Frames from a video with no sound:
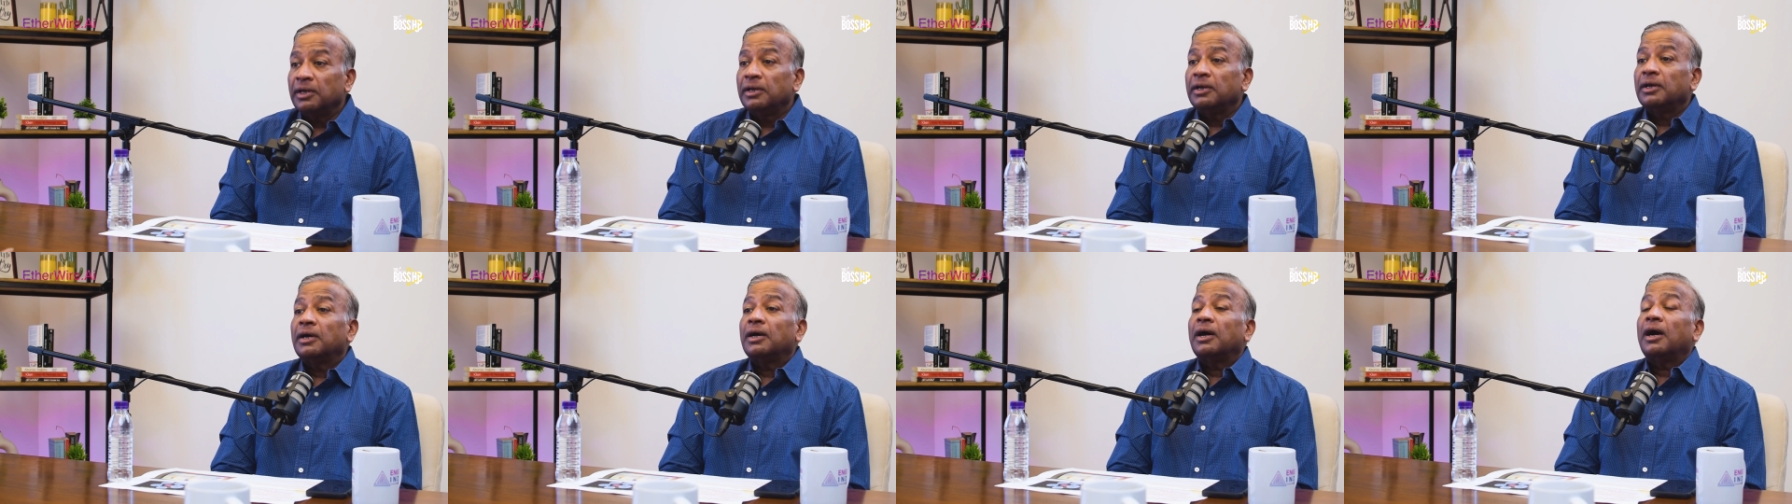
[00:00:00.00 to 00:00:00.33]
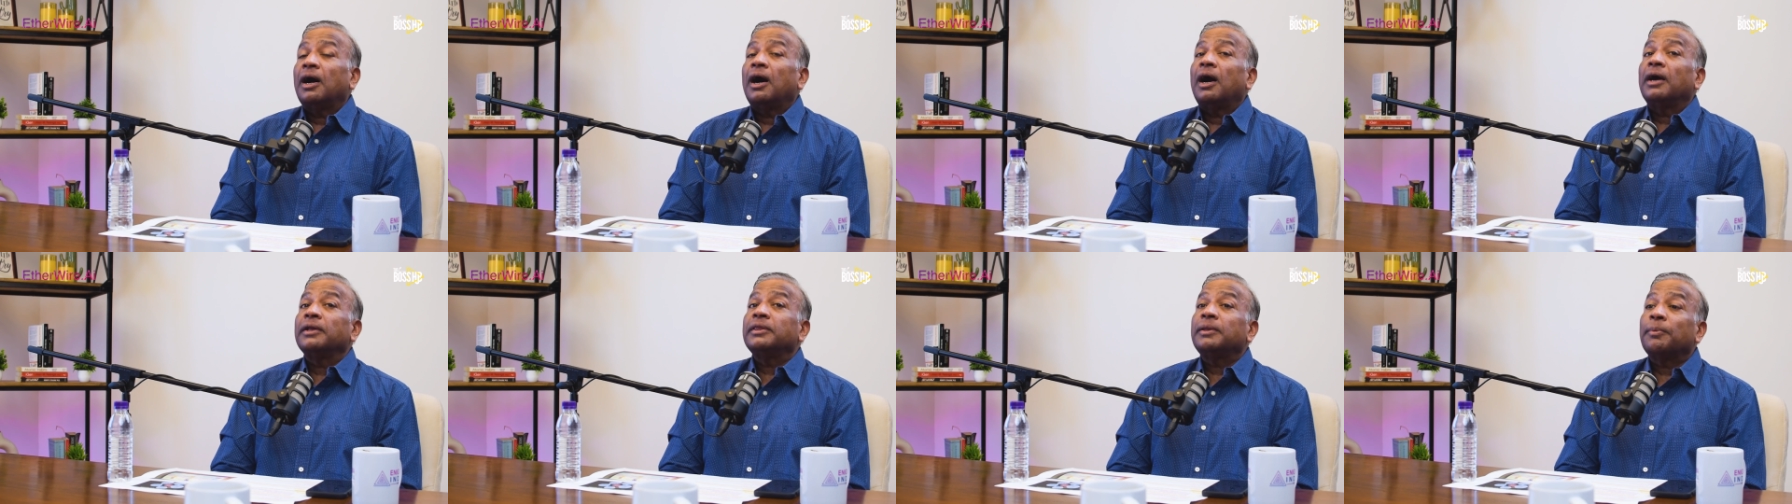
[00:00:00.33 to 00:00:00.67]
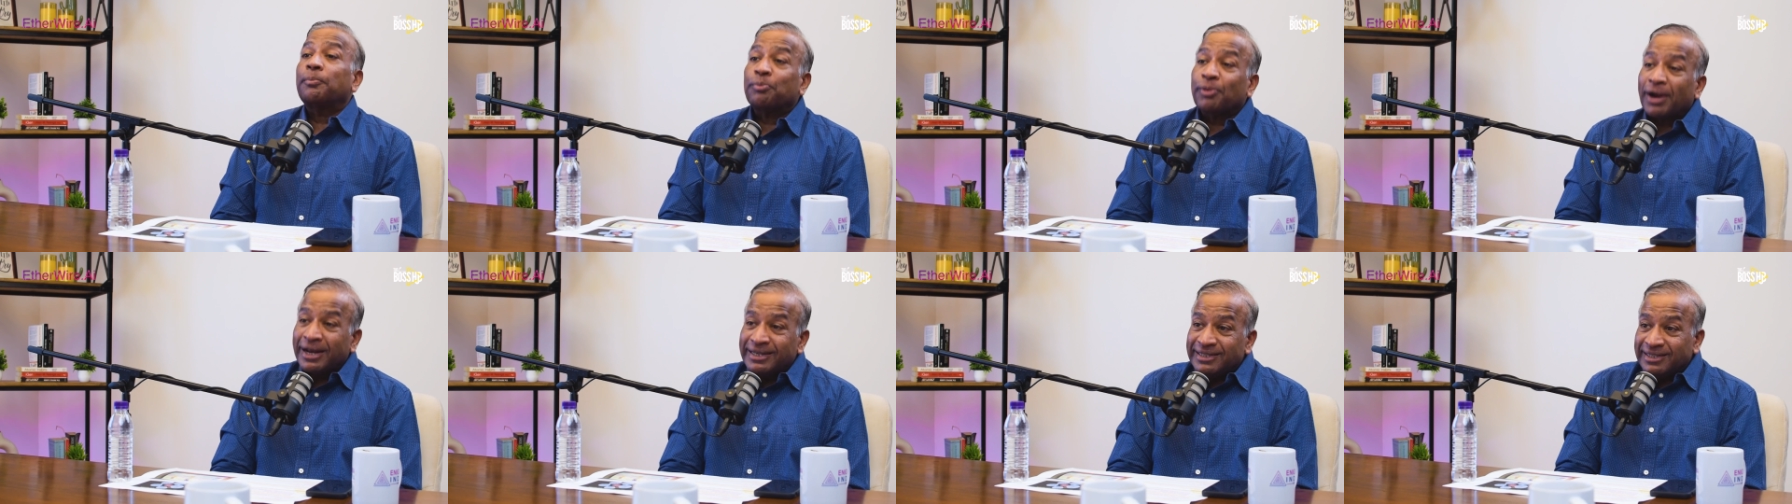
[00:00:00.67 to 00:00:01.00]
yeah. uh, the
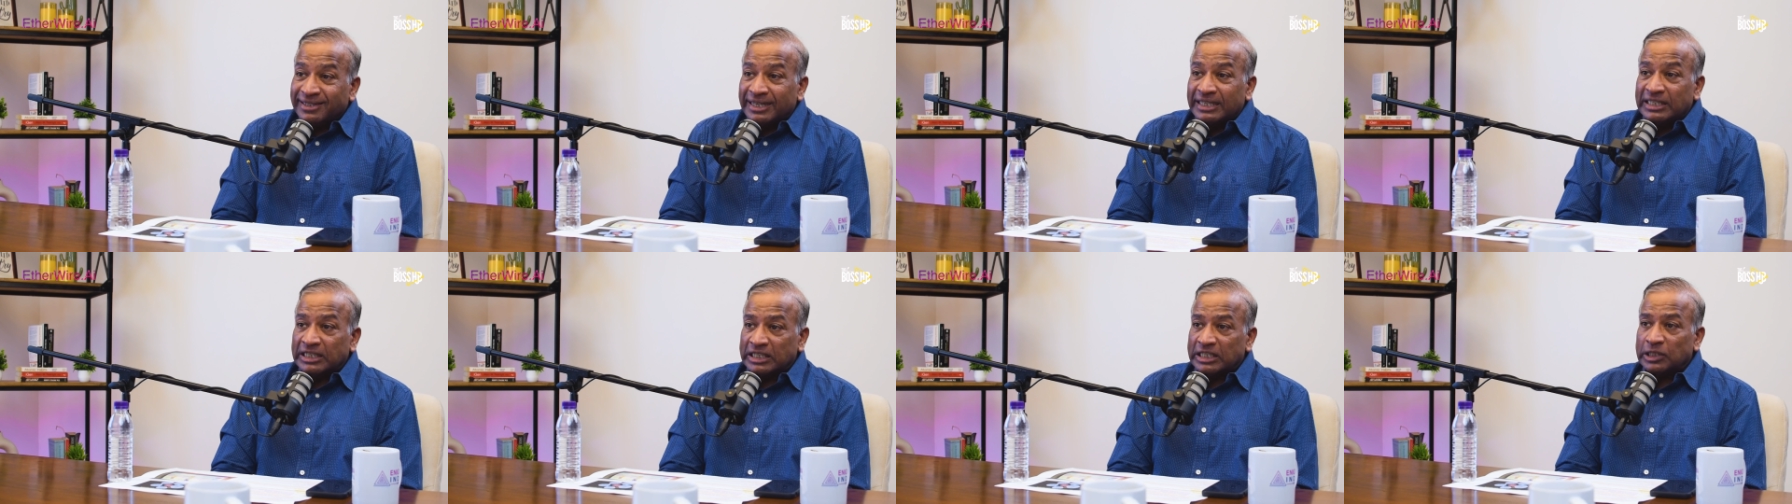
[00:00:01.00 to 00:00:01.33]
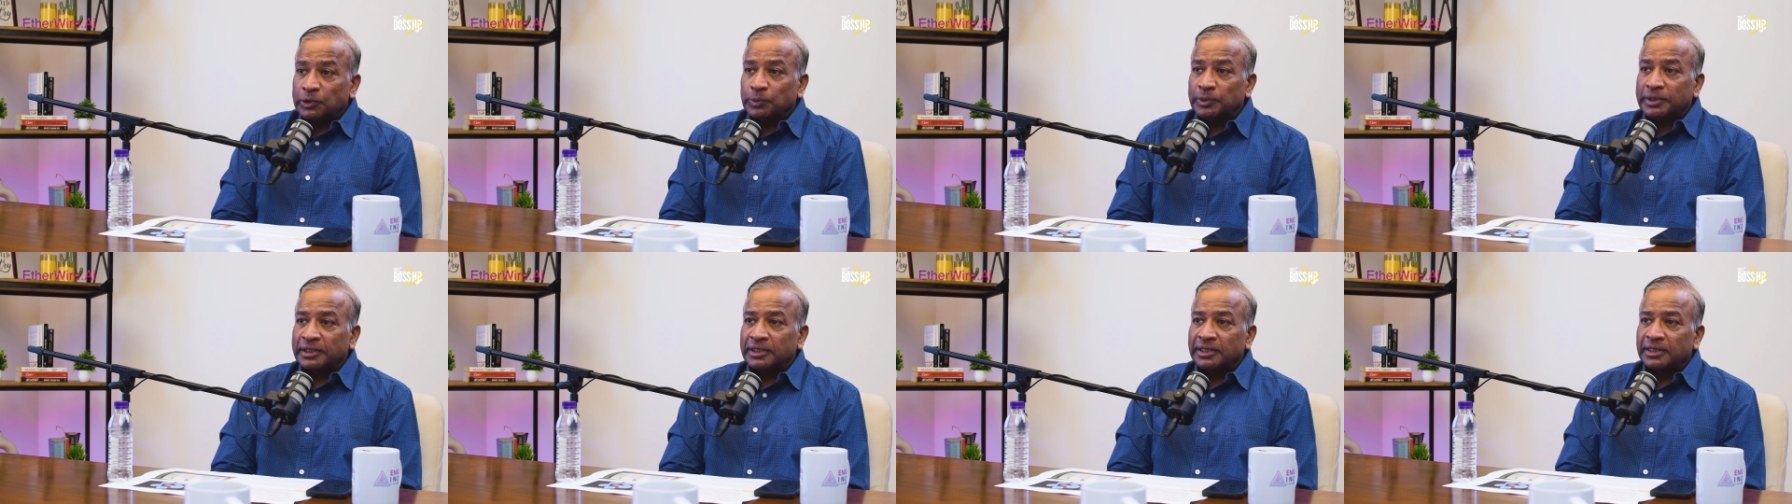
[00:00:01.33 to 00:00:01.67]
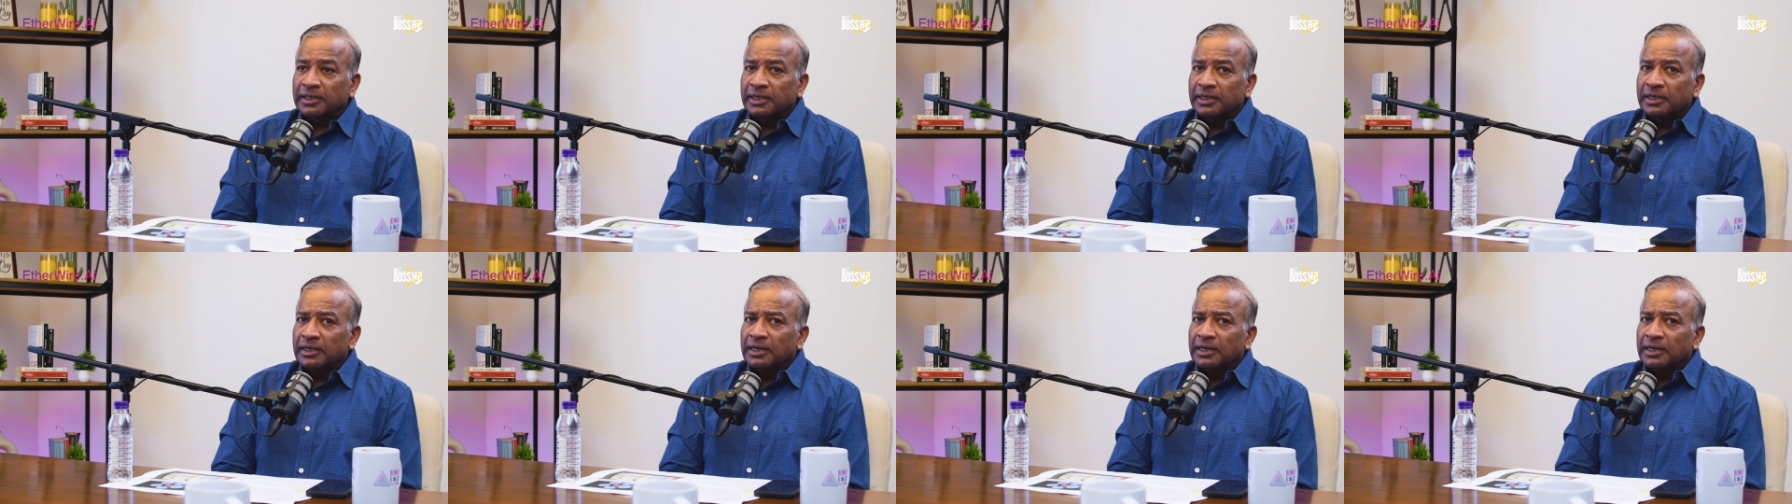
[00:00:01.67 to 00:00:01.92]
price sensitivity.